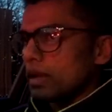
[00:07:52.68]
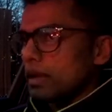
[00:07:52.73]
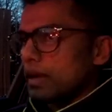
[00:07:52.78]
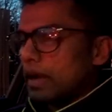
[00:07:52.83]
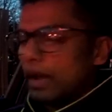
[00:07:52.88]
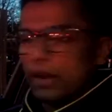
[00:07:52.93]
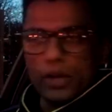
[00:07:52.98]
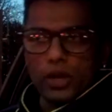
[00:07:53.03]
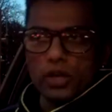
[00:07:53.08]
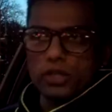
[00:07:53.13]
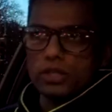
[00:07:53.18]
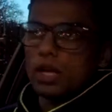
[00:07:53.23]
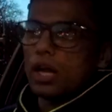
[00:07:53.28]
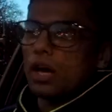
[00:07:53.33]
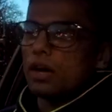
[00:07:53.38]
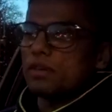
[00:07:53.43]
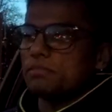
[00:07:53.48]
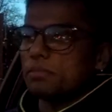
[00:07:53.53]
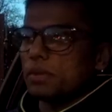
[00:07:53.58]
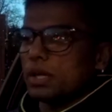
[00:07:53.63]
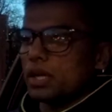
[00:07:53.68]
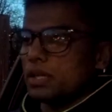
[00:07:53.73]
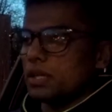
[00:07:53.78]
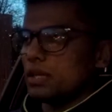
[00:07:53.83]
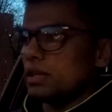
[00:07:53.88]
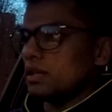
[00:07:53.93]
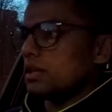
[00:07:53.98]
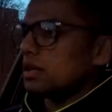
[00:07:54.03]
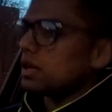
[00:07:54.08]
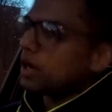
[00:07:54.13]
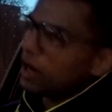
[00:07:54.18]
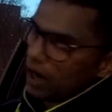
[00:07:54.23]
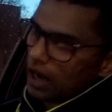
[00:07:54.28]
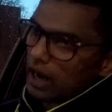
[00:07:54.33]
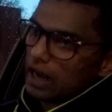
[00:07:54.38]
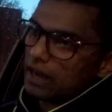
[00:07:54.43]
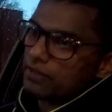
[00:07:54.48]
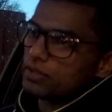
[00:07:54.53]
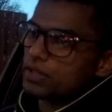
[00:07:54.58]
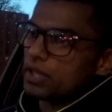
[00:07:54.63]
I know it's a lot of money. I
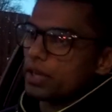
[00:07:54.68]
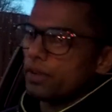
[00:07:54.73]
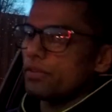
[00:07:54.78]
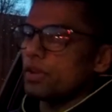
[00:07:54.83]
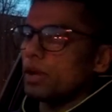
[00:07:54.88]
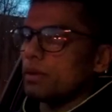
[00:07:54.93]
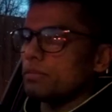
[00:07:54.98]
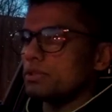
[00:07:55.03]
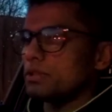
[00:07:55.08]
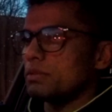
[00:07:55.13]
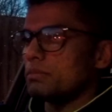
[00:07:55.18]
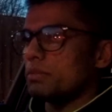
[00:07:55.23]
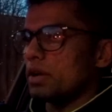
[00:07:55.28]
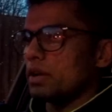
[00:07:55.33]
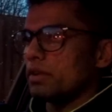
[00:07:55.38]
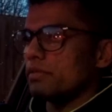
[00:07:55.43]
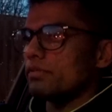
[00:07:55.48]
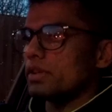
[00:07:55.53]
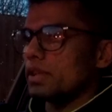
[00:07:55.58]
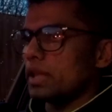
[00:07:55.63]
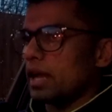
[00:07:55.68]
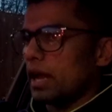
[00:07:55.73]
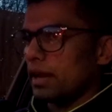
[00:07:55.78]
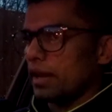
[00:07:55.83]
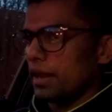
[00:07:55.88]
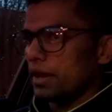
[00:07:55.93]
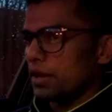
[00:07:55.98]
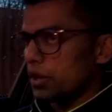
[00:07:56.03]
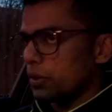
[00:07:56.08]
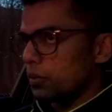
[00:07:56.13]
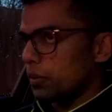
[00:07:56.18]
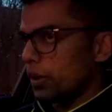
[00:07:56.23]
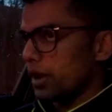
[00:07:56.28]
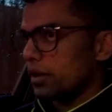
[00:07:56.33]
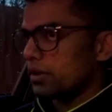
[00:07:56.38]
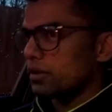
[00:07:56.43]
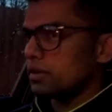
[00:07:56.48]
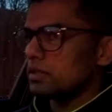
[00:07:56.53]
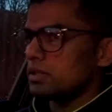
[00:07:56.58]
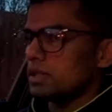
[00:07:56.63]
have saved up some money for that anyway,
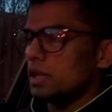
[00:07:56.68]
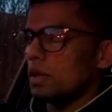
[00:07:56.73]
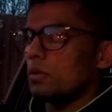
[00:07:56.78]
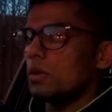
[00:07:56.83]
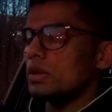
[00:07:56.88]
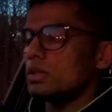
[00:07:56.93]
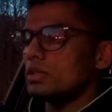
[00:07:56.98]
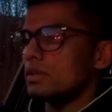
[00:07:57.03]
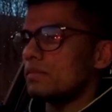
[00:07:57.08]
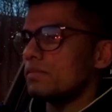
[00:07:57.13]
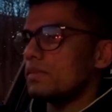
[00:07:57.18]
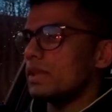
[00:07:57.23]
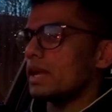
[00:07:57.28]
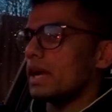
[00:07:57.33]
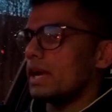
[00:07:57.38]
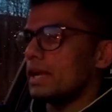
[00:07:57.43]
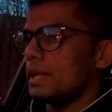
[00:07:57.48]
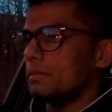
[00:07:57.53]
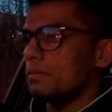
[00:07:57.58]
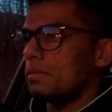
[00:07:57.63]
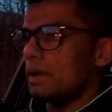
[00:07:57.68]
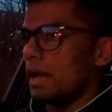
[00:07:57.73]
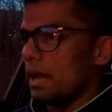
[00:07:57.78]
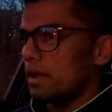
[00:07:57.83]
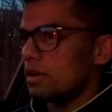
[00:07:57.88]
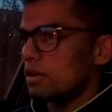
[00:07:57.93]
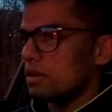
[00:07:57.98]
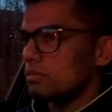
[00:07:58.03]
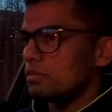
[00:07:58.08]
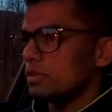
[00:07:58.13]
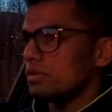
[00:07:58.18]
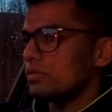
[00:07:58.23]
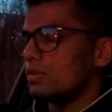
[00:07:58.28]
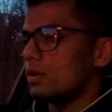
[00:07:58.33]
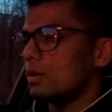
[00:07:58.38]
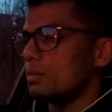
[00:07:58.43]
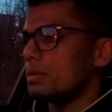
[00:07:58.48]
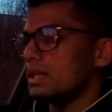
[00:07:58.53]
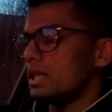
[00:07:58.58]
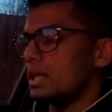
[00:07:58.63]
because it was something I didn't plan on
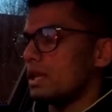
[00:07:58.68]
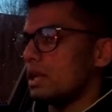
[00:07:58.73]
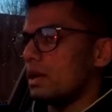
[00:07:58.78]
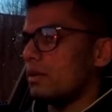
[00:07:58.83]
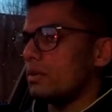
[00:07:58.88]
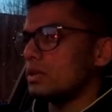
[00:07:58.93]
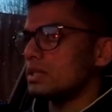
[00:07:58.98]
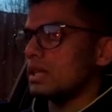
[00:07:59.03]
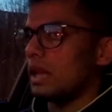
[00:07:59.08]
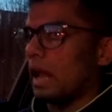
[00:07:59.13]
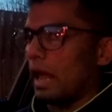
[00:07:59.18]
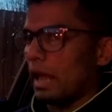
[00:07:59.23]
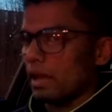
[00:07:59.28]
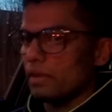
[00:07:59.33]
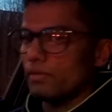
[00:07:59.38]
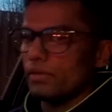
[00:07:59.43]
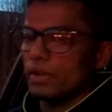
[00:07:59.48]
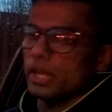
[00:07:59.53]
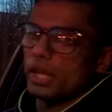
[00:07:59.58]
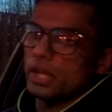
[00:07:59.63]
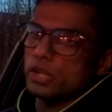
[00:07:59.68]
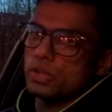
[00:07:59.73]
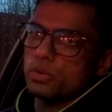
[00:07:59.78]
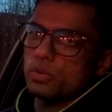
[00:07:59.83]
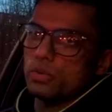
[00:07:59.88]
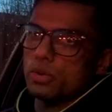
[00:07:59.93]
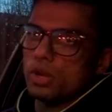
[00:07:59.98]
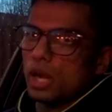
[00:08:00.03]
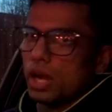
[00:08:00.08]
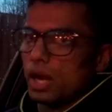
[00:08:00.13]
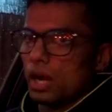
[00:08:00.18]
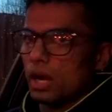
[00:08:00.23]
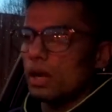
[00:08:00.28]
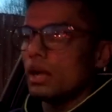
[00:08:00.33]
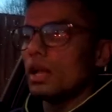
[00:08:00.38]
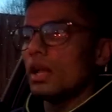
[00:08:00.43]
before. But then I was like, if I get two car,